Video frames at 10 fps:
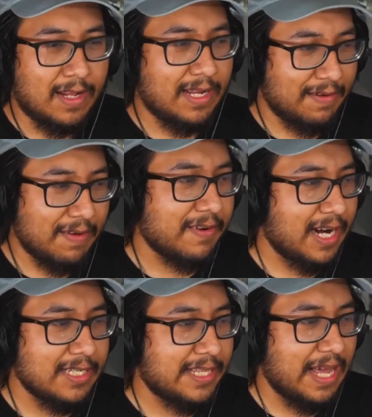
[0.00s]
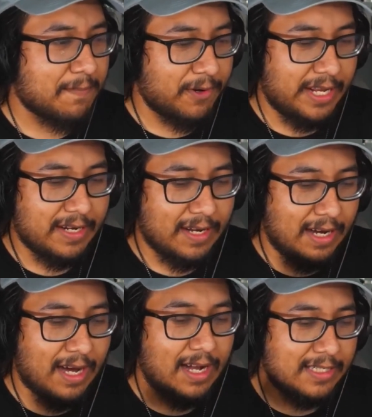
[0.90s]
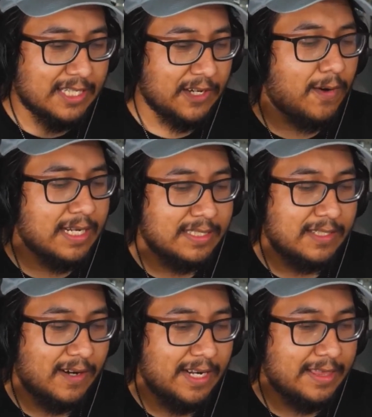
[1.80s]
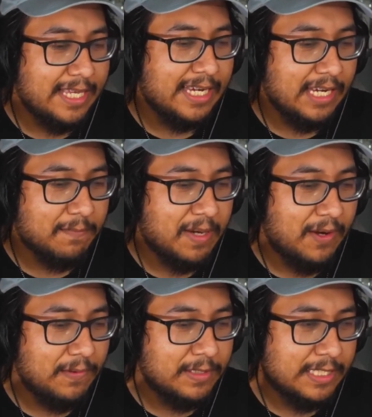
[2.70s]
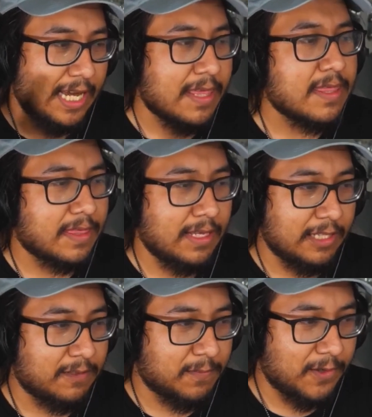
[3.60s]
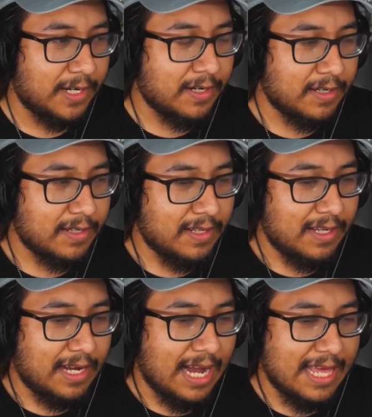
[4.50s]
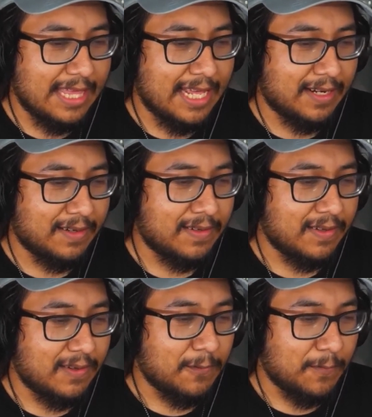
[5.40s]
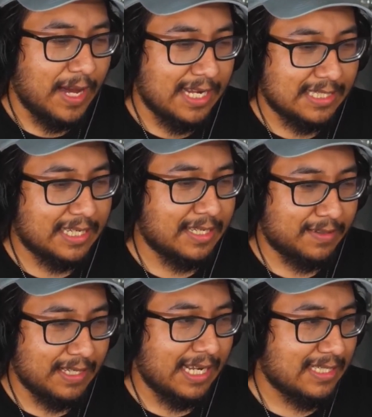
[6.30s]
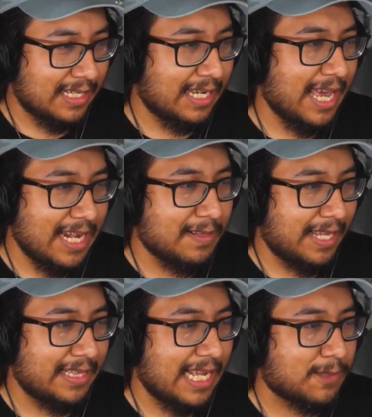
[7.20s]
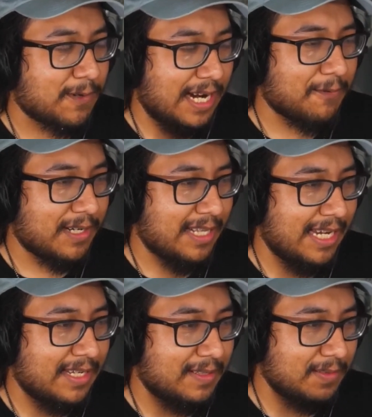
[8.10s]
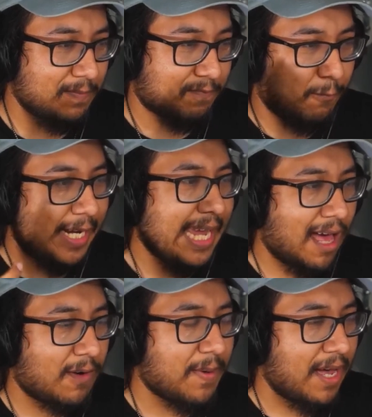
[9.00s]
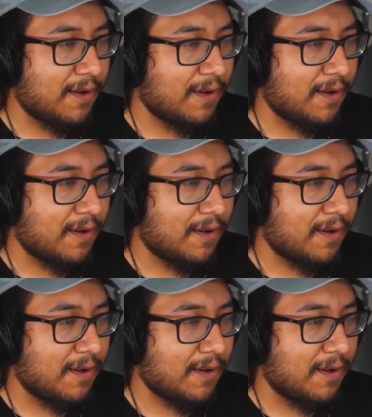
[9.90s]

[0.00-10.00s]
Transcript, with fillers: I've never gotten to that point until I started thinking about death a little more, and mm. then as a yeah as a kid, like that's what I would like freak out about.